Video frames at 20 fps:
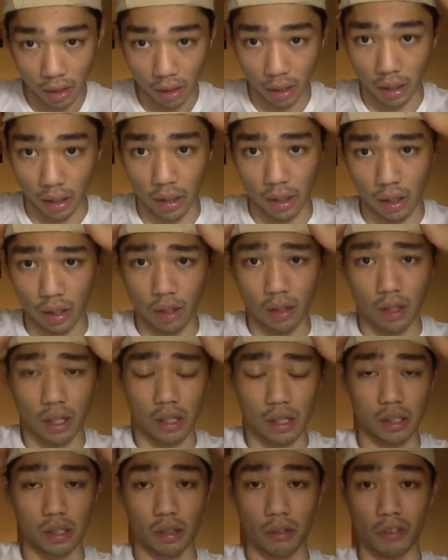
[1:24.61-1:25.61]
like,
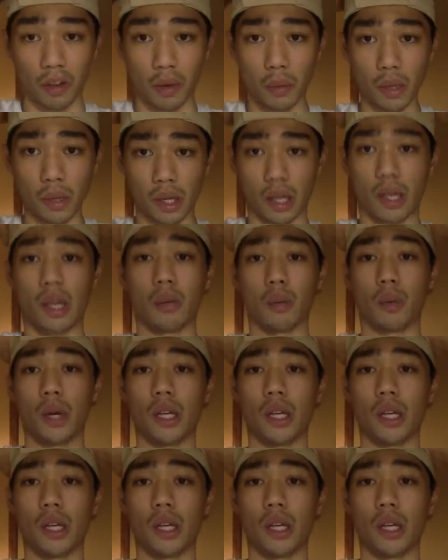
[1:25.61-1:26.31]
okay, so if I want to gain